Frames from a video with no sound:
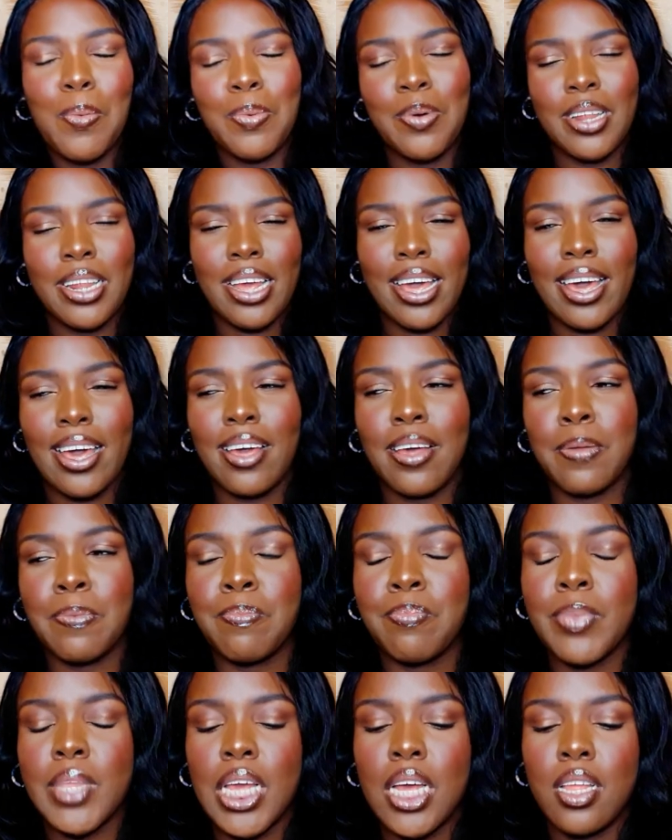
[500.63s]
But like,
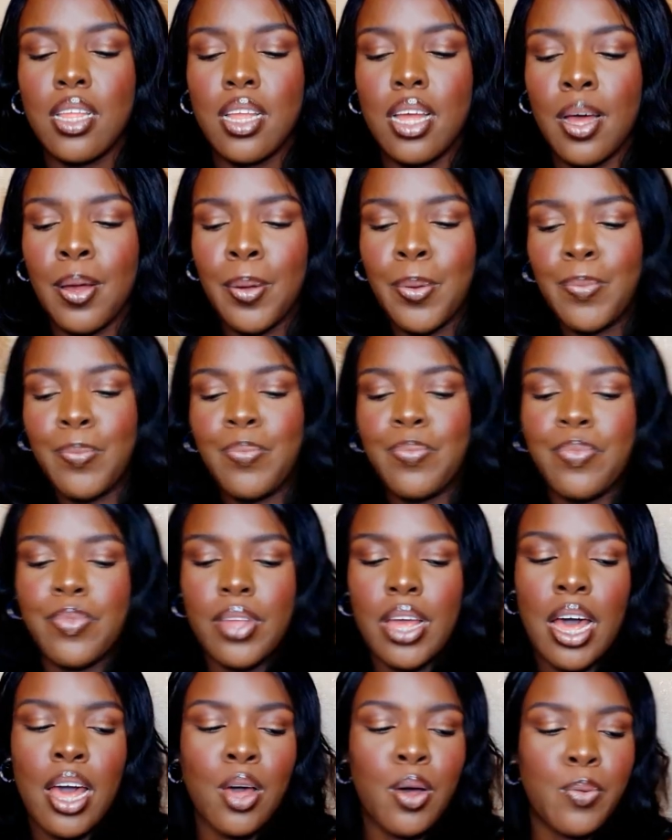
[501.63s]

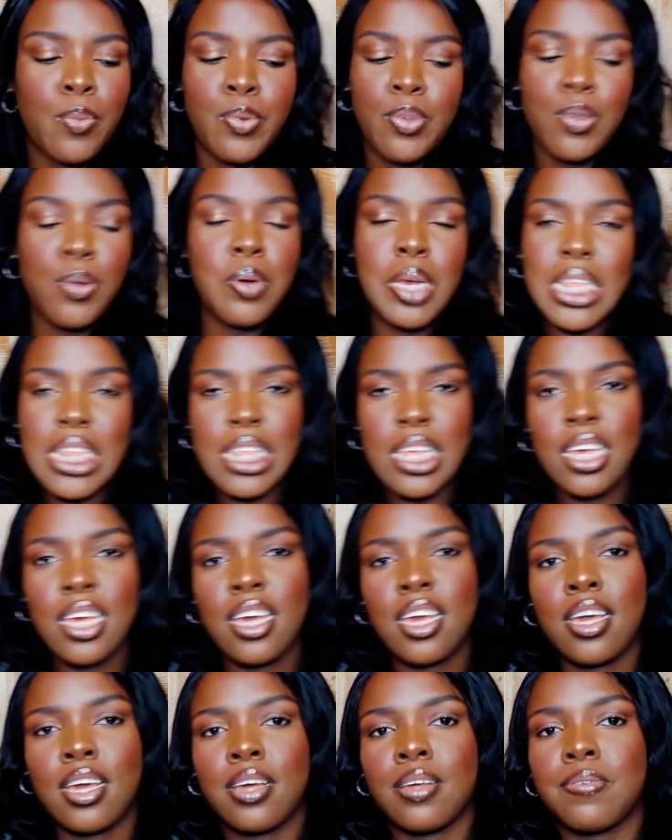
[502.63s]
I was always
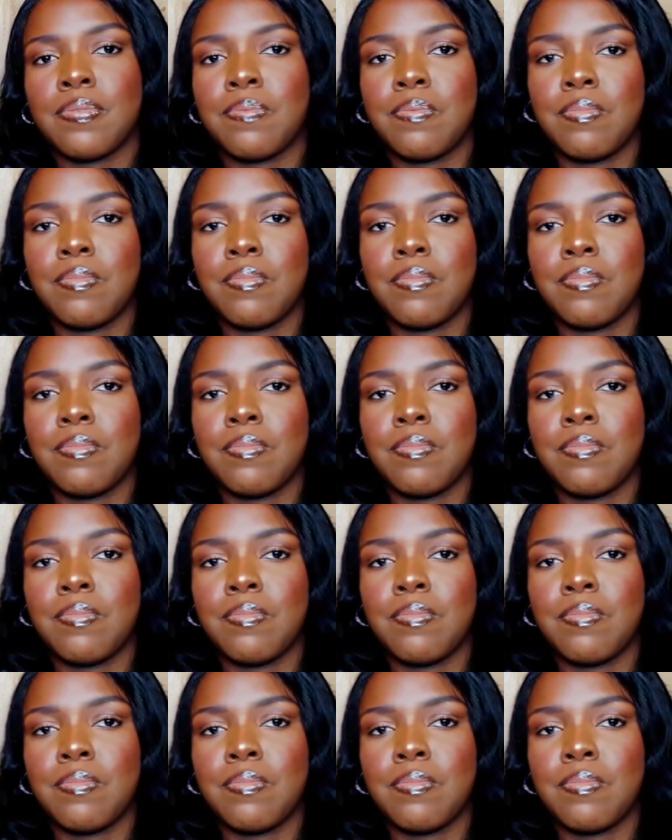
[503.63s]
singing.